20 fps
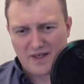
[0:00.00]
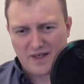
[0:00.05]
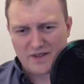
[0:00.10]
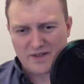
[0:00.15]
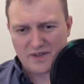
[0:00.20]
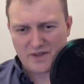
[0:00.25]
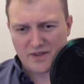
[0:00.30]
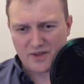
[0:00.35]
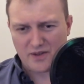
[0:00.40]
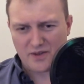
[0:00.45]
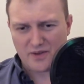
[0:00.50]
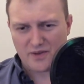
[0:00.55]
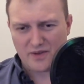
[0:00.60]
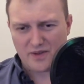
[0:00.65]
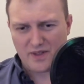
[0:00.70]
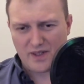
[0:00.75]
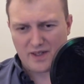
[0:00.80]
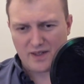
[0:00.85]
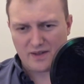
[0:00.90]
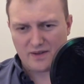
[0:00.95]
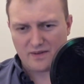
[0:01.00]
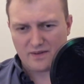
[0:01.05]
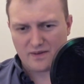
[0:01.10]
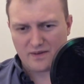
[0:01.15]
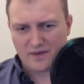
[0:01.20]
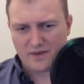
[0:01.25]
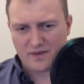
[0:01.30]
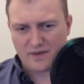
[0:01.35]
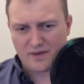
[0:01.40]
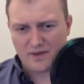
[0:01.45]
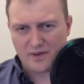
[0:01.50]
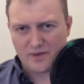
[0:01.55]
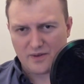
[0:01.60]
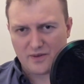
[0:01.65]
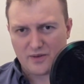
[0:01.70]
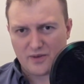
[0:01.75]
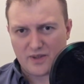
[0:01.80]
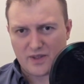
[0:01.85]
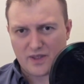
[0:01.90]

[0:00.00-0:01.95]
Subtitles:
So you can go to our